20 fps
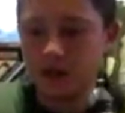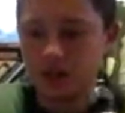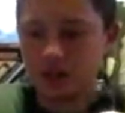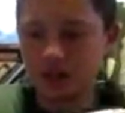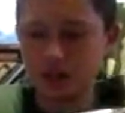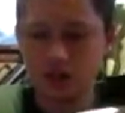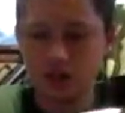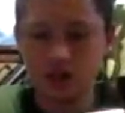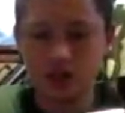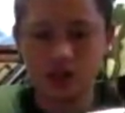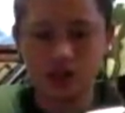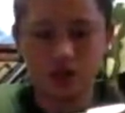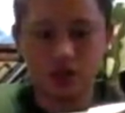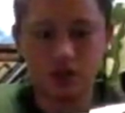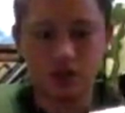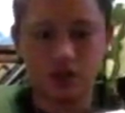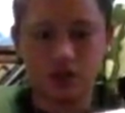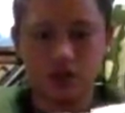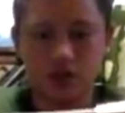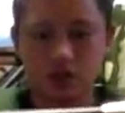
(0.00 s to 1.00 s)

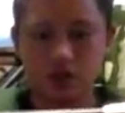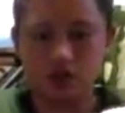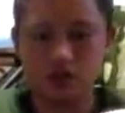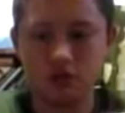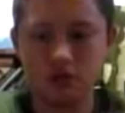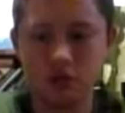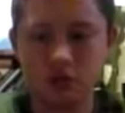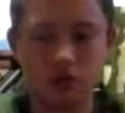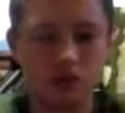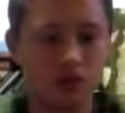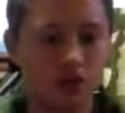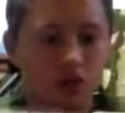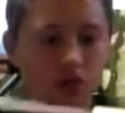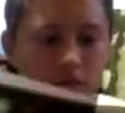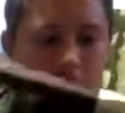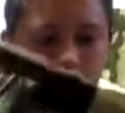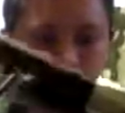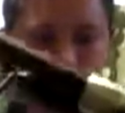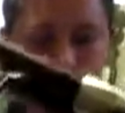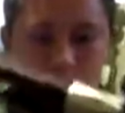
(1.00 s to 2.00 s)
Just
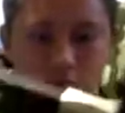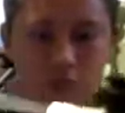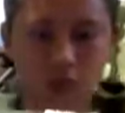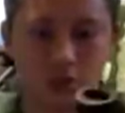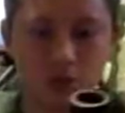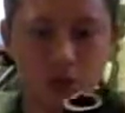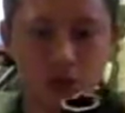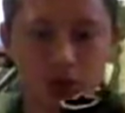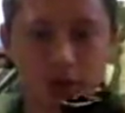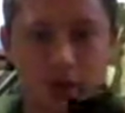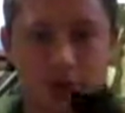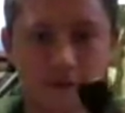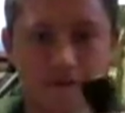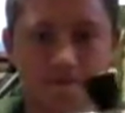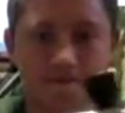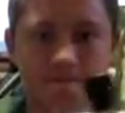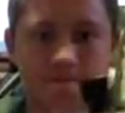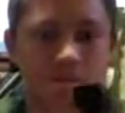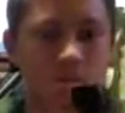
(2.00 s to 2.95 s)
my speedball gun.